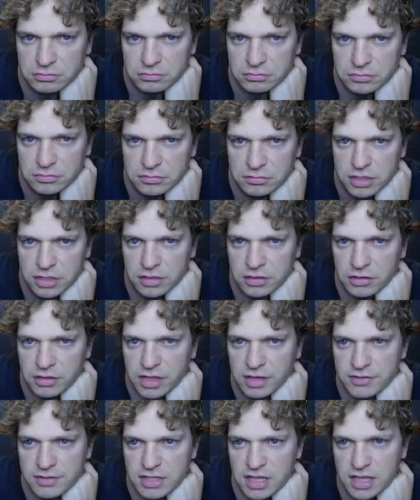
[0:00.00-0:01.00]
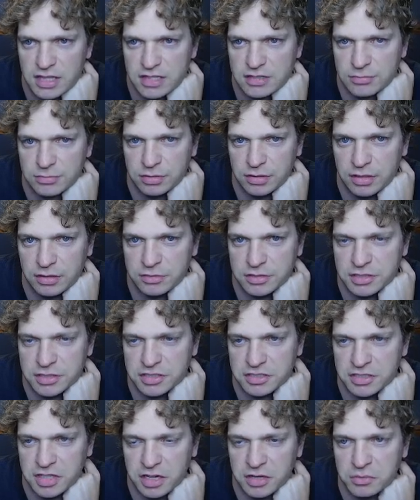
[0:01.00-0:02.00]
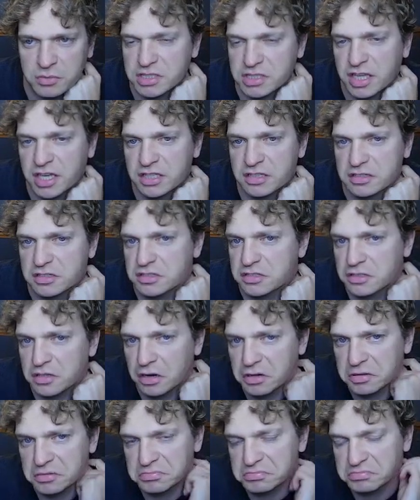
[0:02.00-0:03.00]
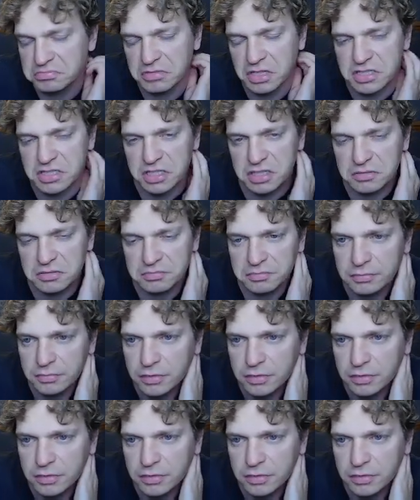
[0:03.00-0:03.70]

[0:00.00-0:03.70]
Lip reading: See, all they have is lands. They were just deciding which land to discard. That's it.